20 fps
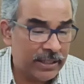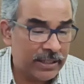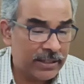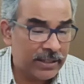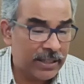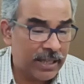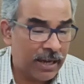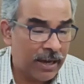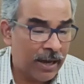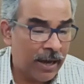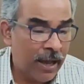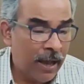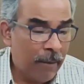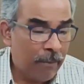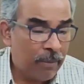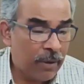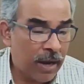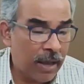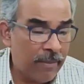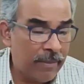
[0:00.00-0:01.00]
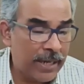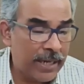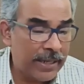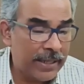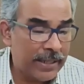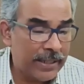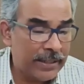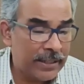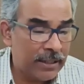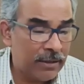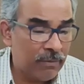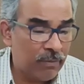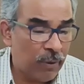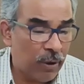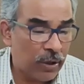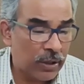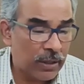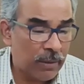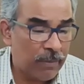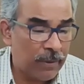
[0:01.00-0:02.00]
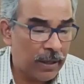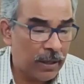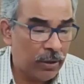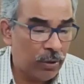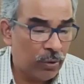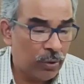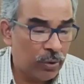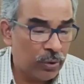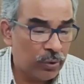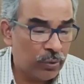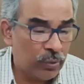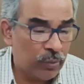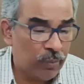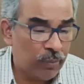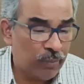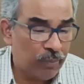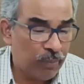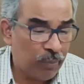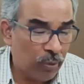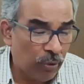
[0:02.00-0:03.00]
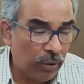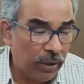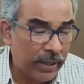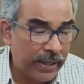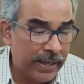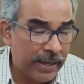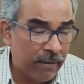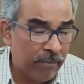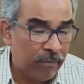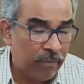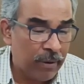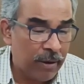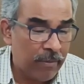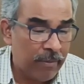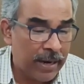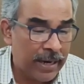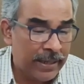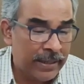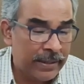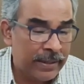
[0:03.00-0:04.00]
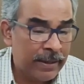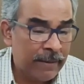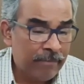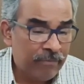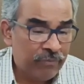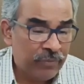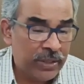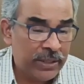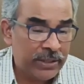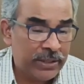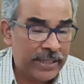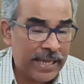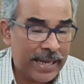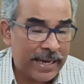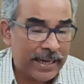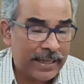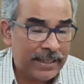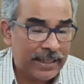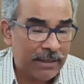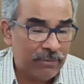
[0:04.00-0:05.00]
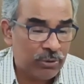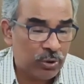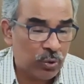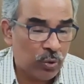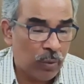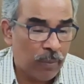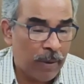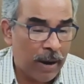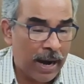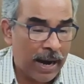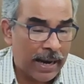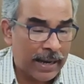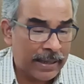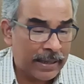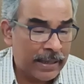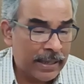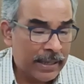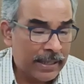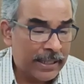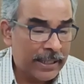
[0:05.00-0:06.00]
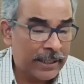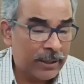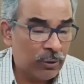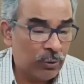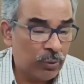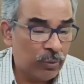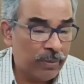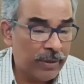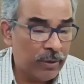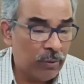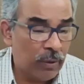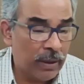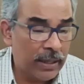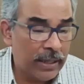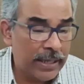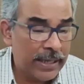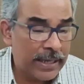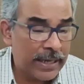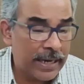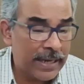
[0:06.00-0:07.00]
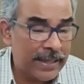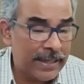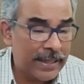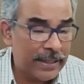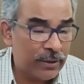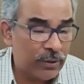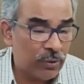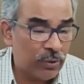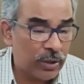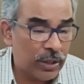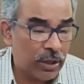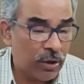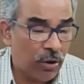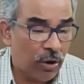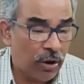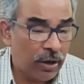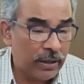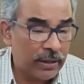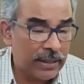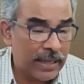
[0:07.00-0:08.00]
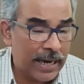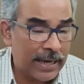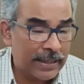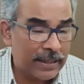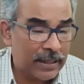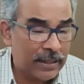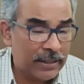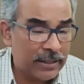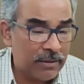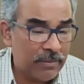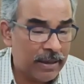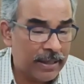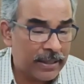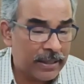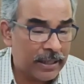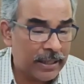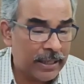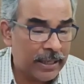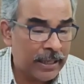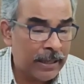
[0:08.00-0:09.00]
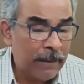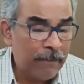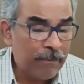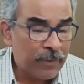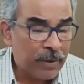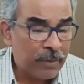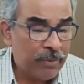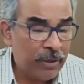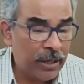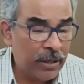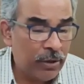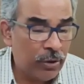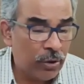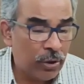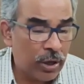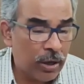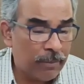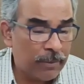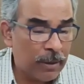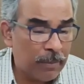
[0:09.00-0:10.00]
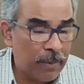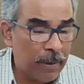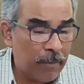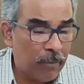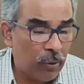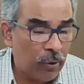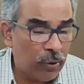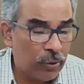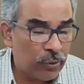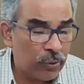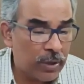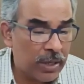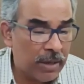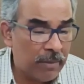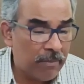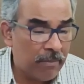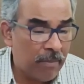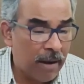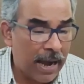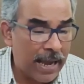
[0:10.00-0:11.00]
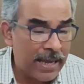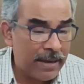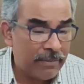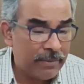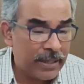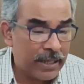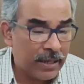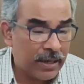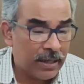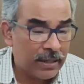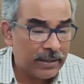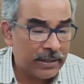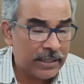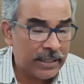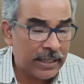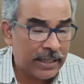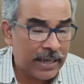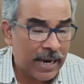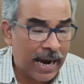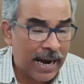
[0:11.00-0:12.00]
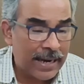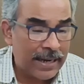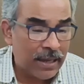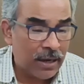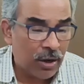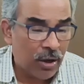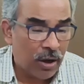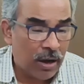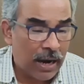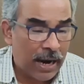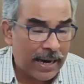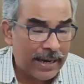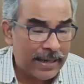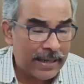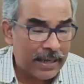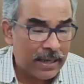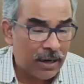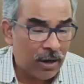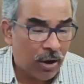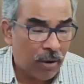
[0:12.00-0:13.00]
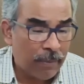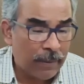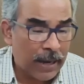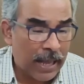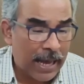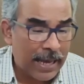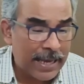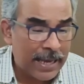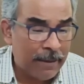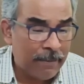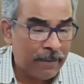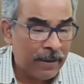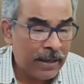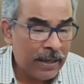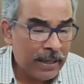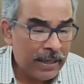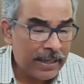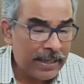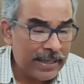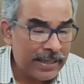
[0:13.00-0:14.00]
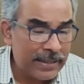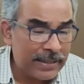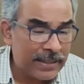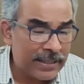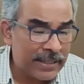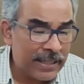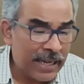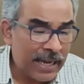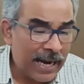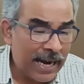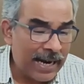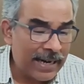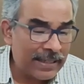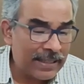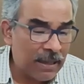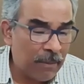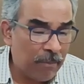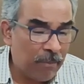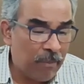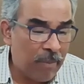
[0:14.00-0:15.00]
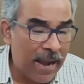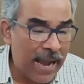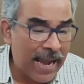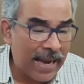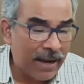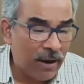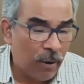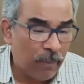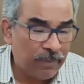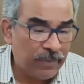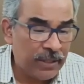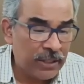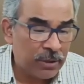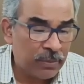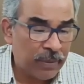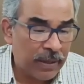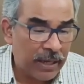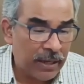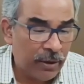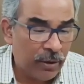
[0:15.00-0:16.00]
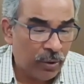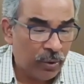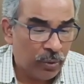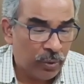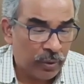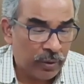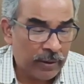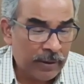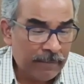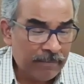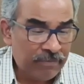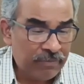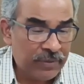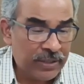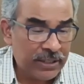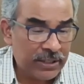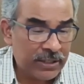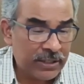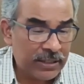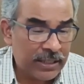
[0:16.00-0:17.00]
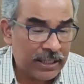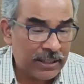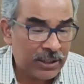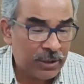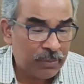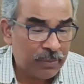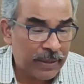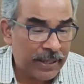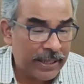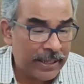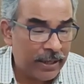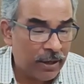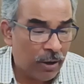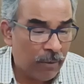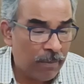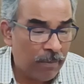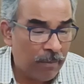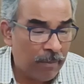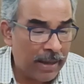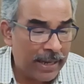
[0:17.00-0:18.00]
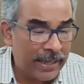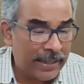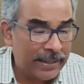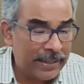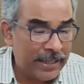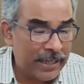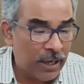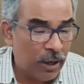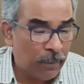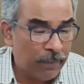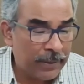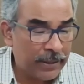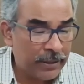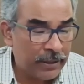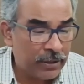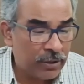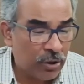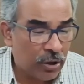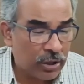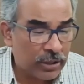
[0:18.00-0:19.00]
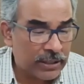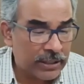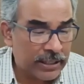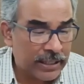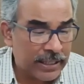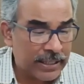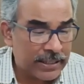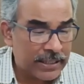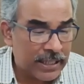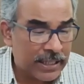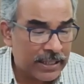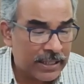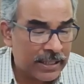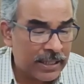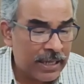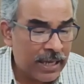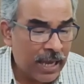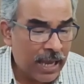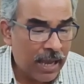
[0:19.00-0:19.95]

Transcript: is the primary reason for the failure to fully implement this directive so far. It would be only candid to record that ultimately failure of the people to imbibe the Gandhian ideal of life is at the back of this failure. The spread of malady of intoxication